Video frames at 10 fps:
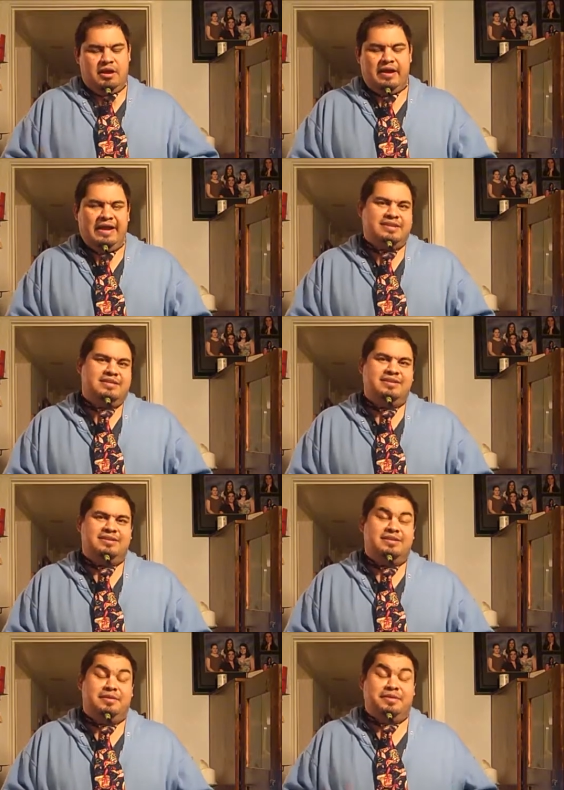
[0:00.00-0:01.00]
All right.
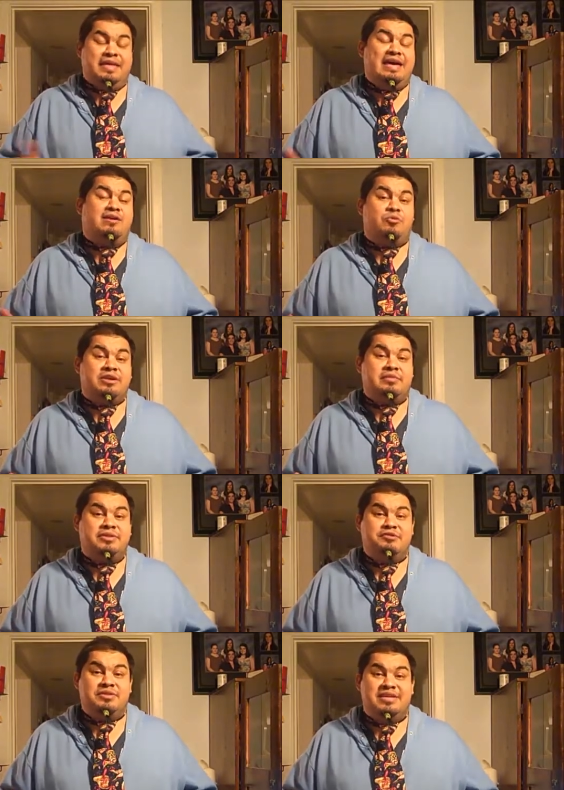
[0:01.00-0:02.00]
Now we're
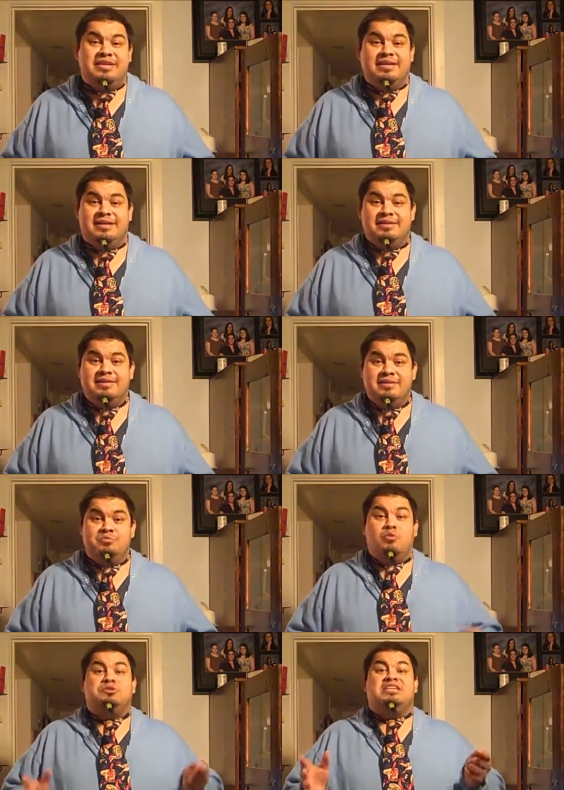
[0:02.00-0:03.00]
coming to the
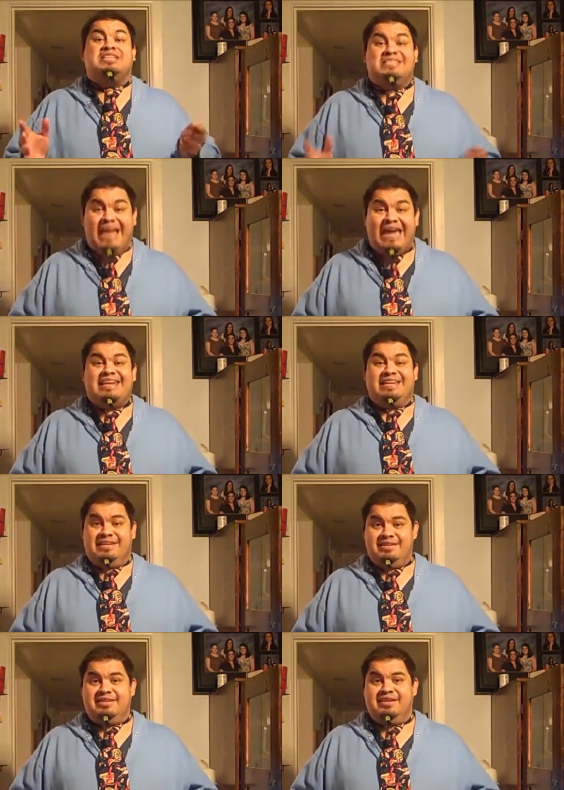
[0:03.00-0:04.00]
most
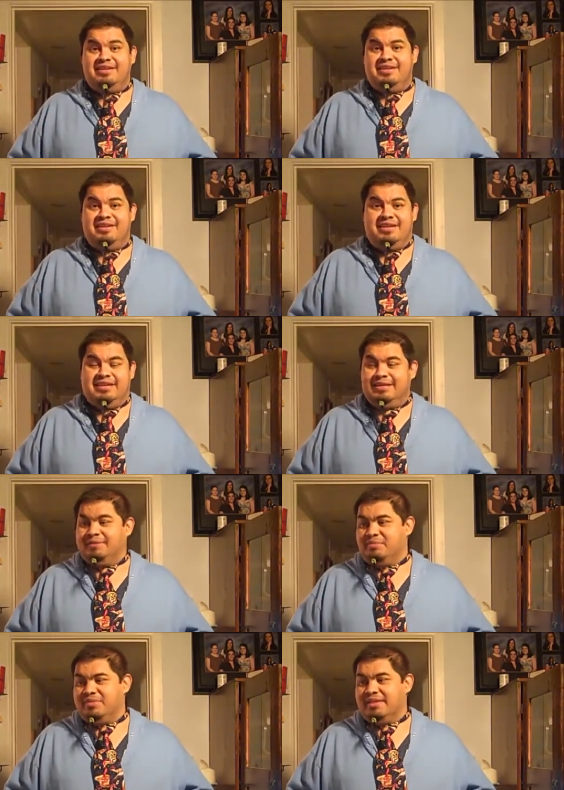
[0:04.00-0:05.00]
exciting
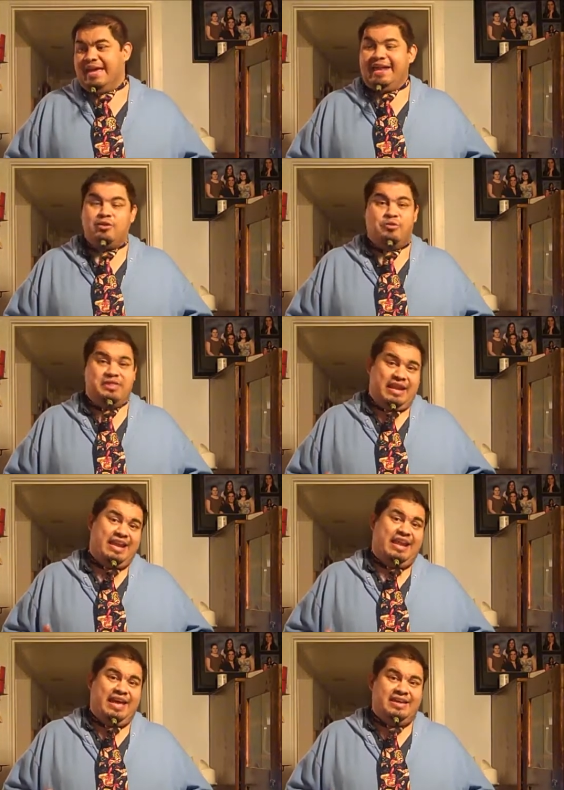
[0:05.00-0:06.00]
category that I
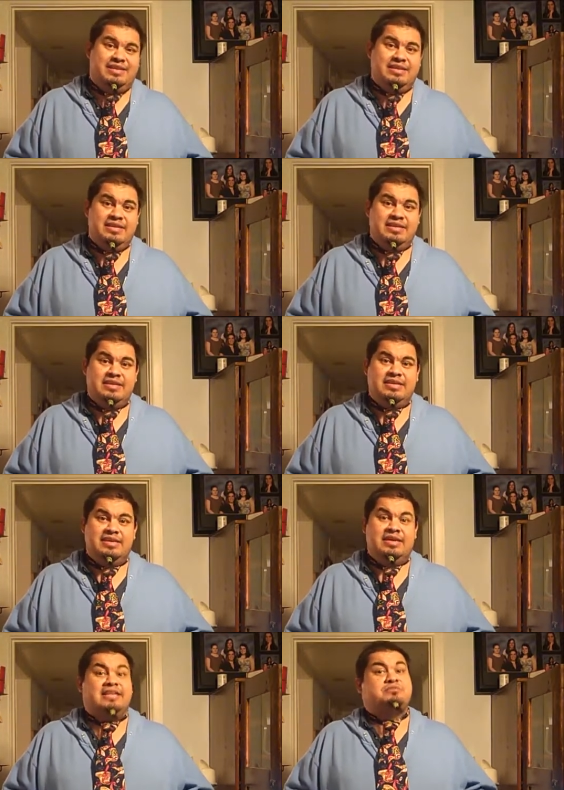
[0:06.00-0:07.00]
like.
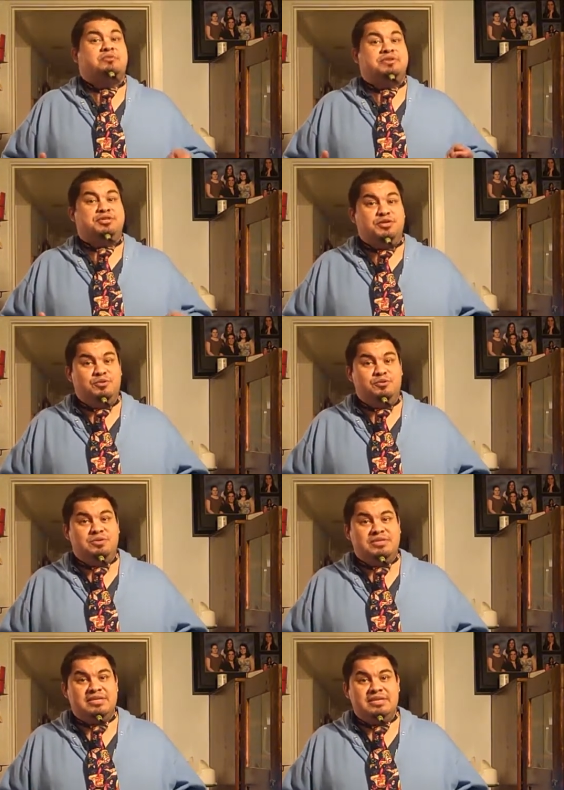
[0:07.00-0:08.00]
It's where we
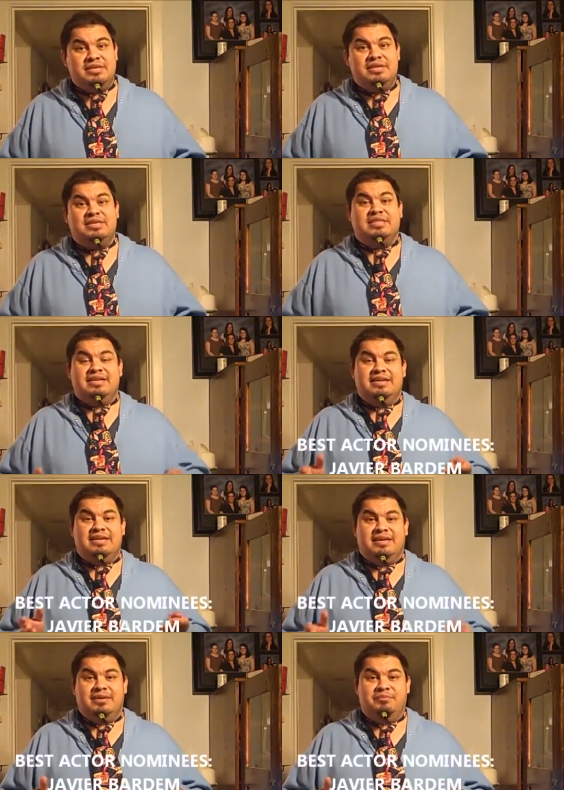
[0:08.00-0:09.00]
choose the
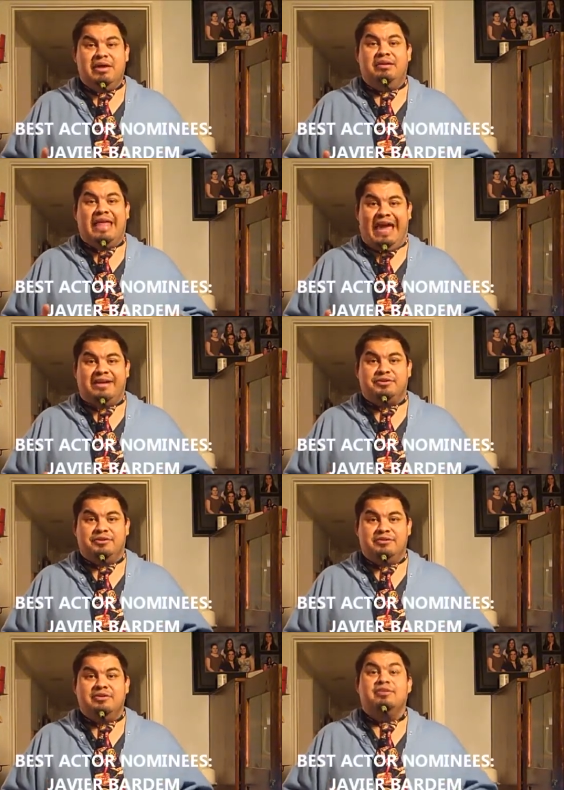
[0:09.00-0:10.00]
male
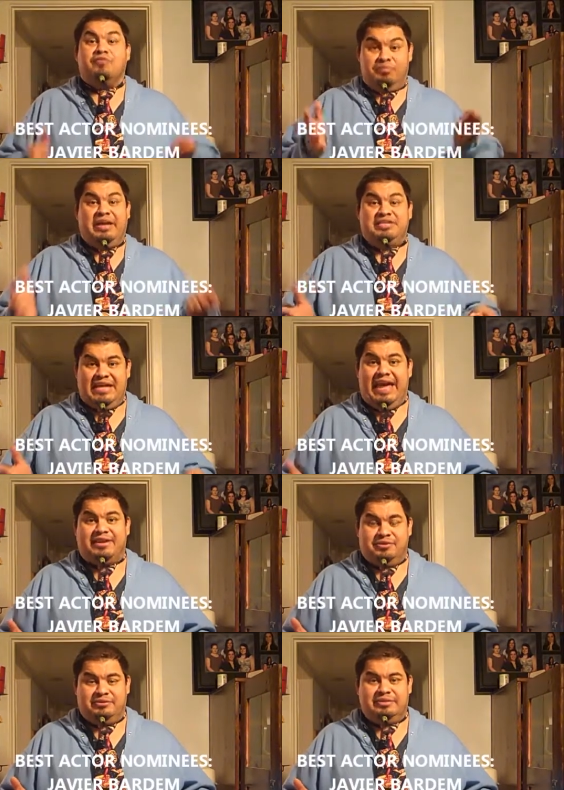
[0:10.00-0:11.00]
actor for best
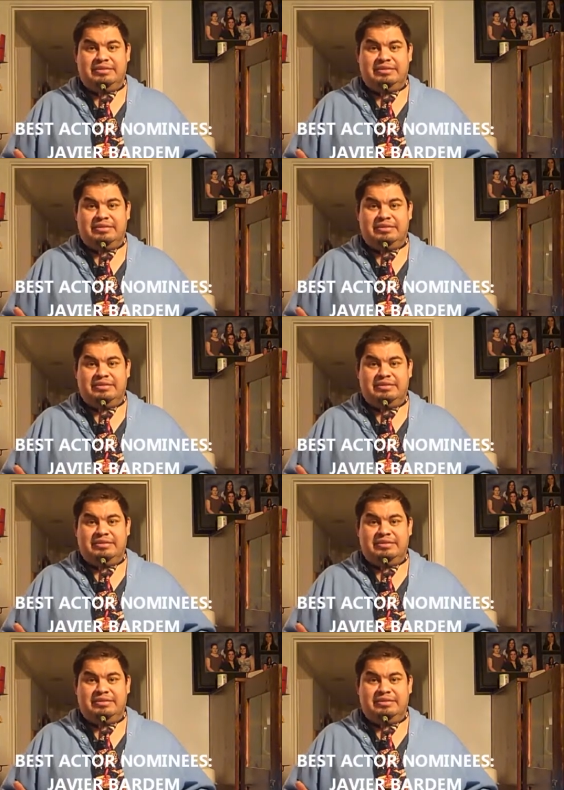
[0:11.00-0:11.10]
actor.